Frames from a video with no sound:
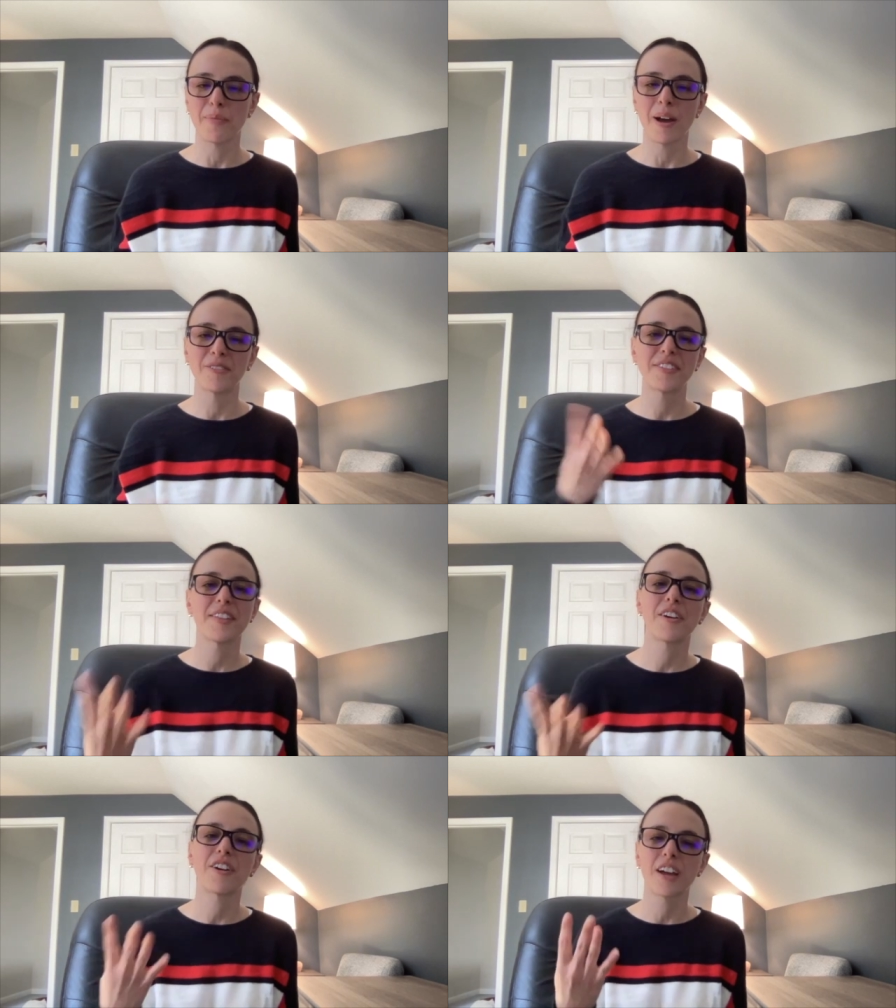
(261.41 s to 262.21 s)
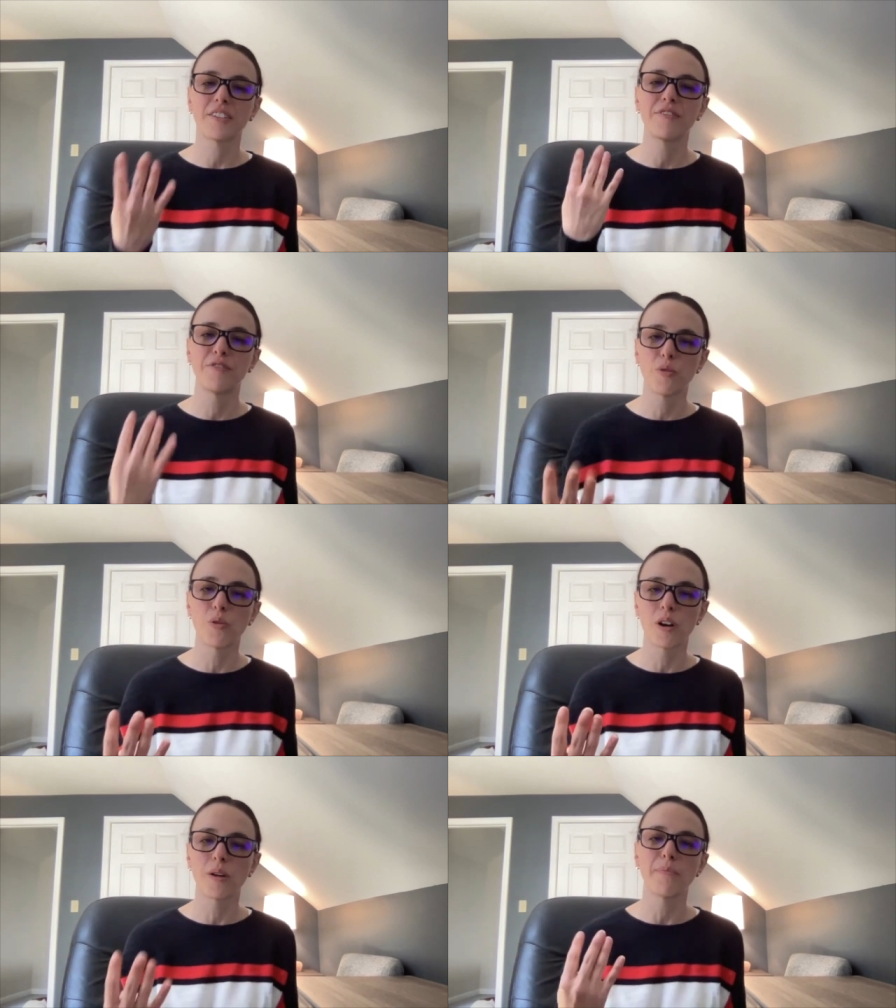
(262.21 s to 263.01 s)
I would say there are kind of
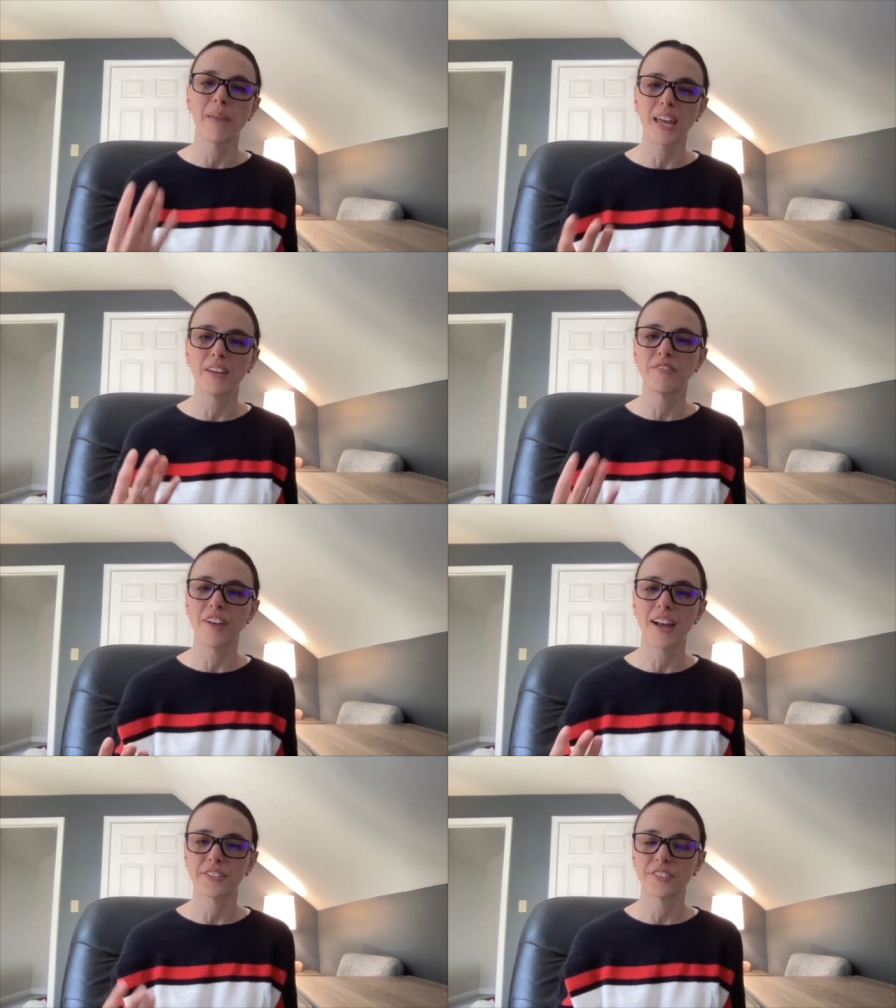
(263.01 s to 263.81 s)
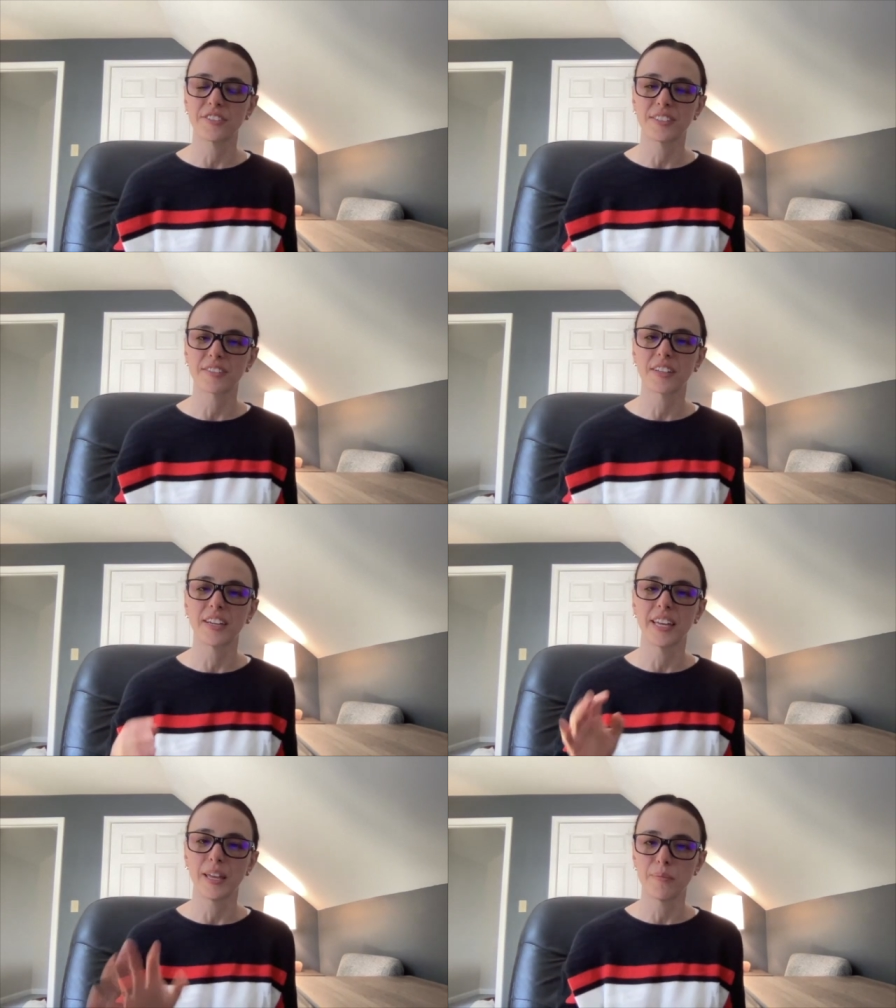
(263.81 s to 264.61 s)
four main factors that's going
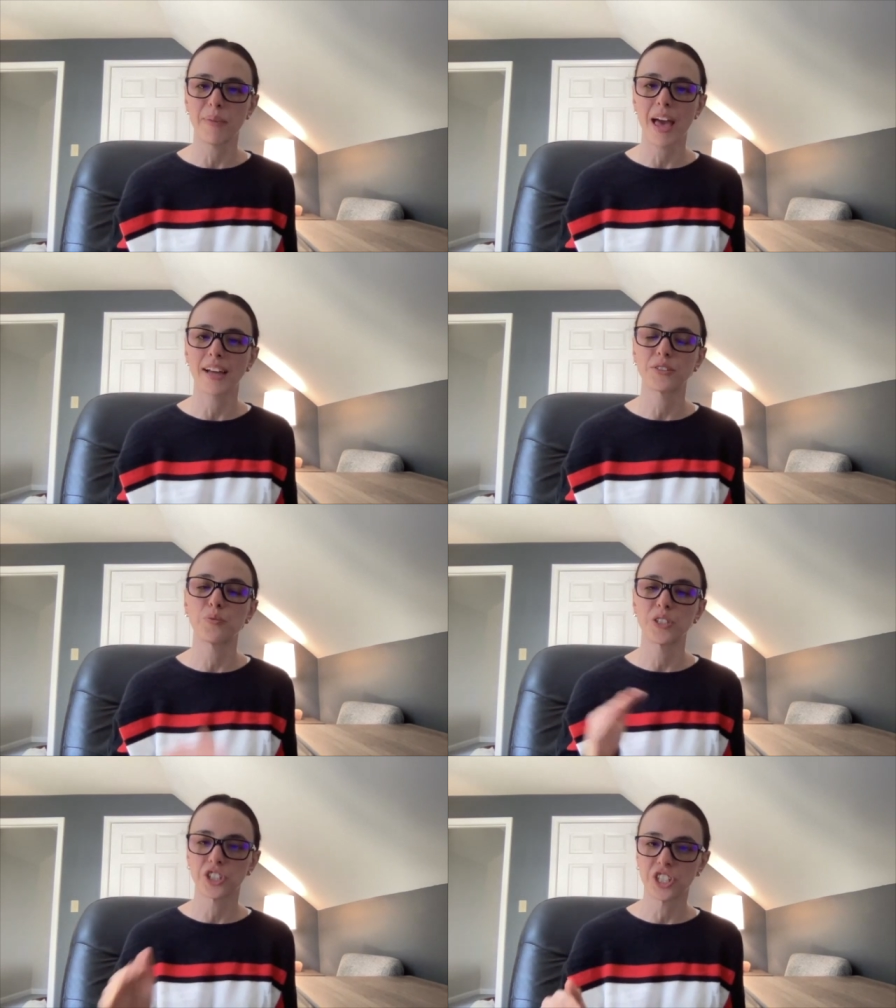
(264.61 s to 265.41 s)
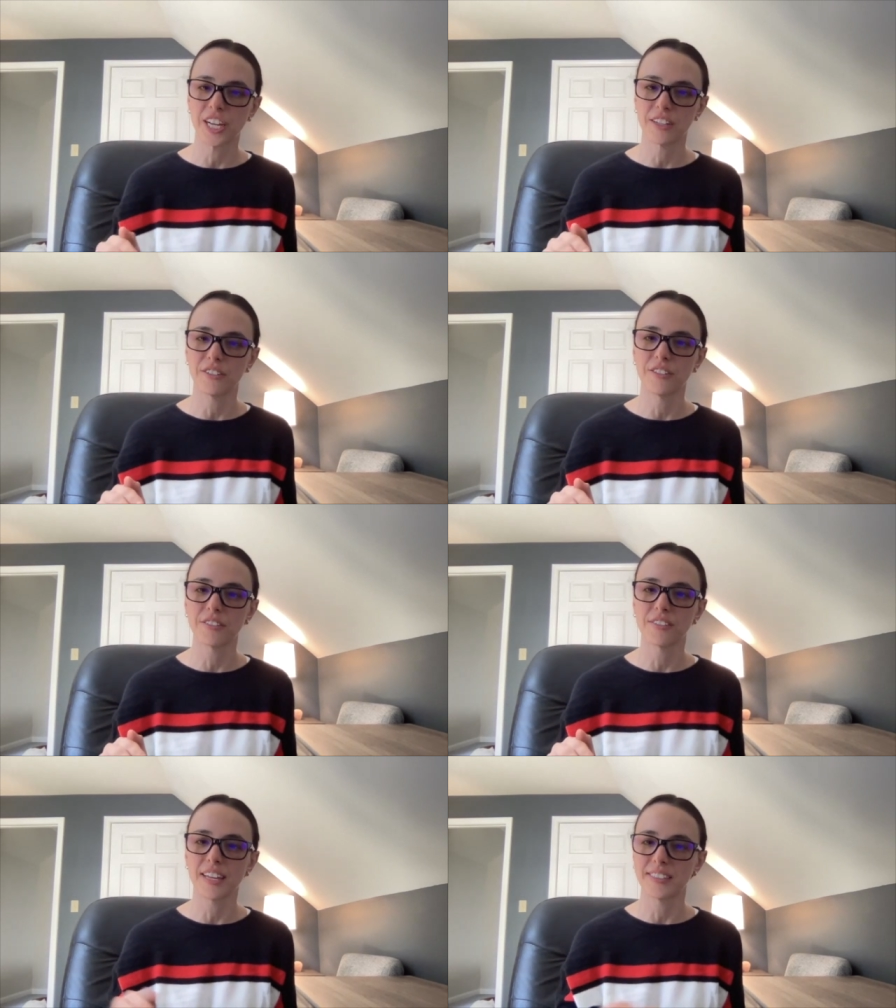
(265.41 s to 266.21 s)
to impact which
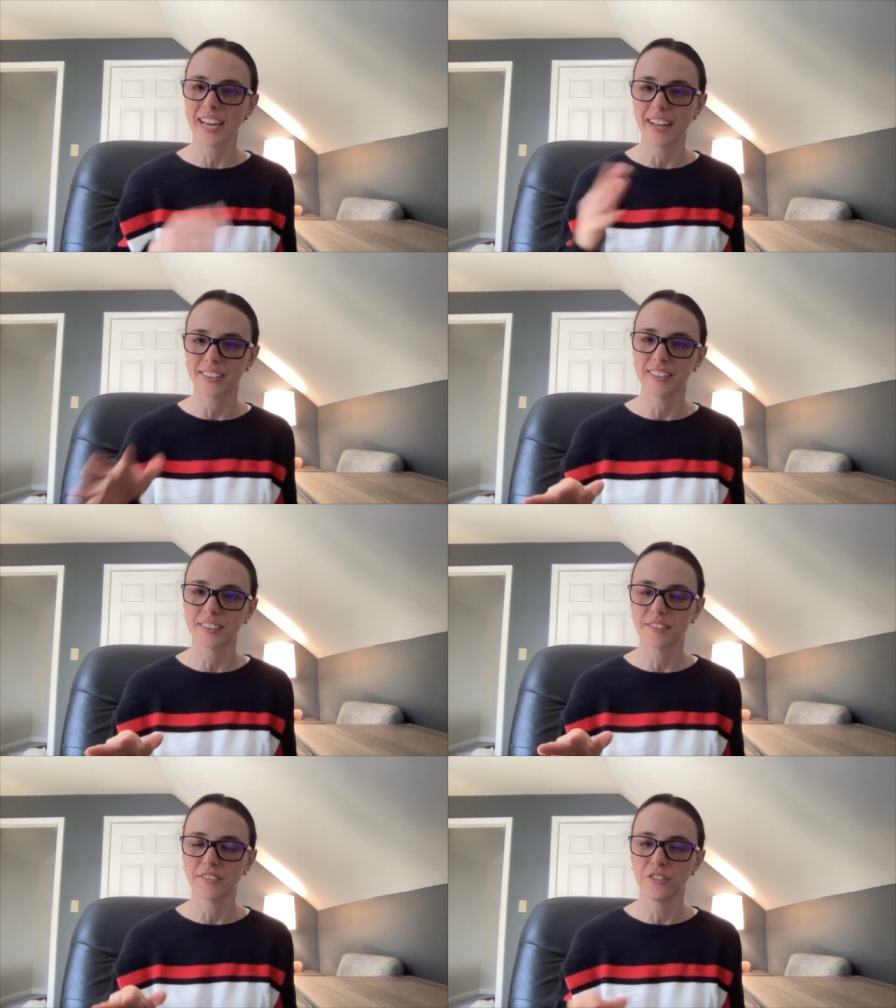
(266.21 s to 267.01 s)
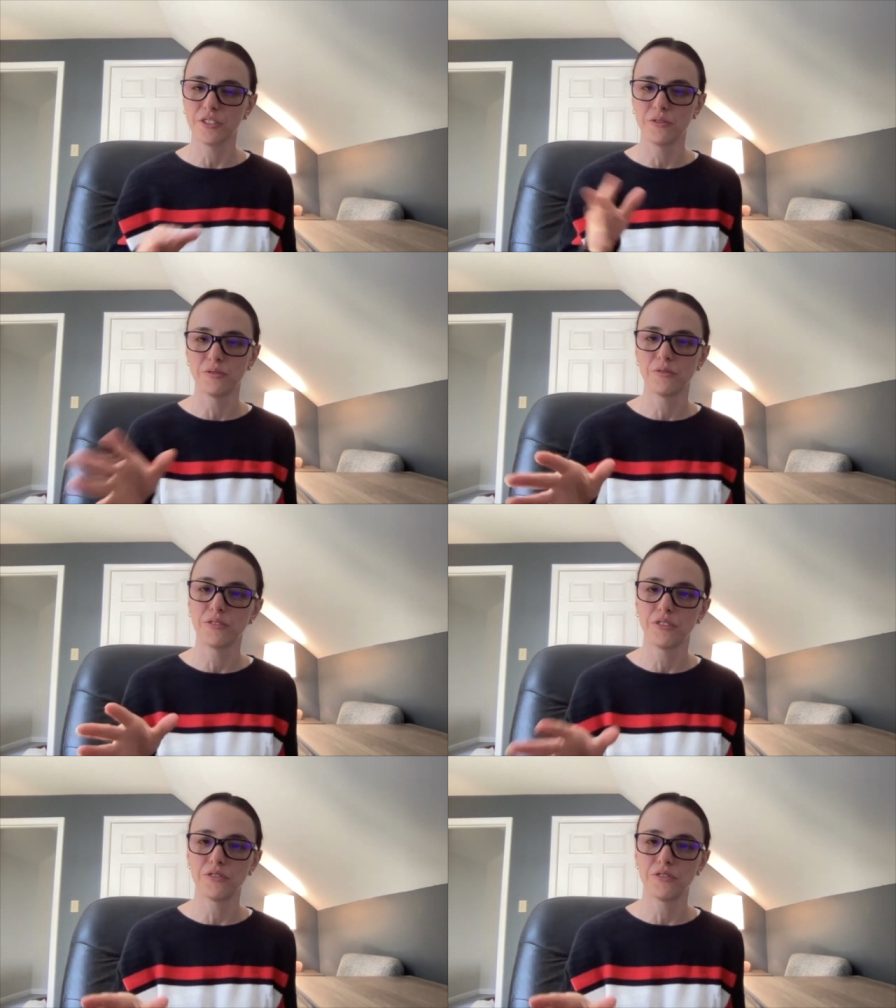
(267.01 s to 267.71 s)
channels and tactics you